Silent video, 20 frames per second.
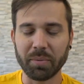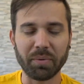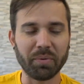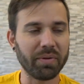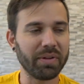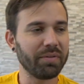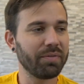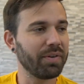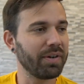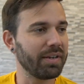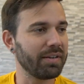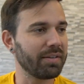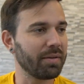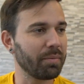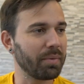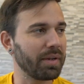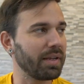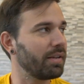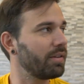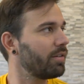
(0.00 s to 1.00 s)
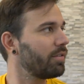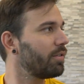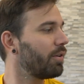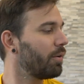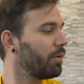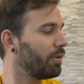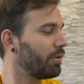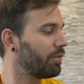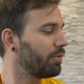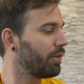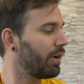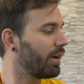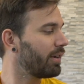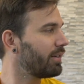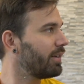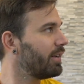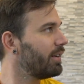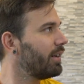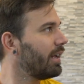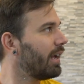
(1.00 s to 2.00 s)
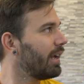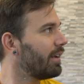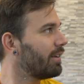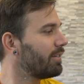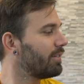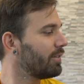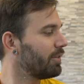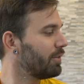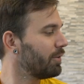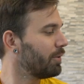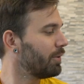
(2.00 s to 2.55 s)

gonna be really funny is I'm gonna get so distracted as you're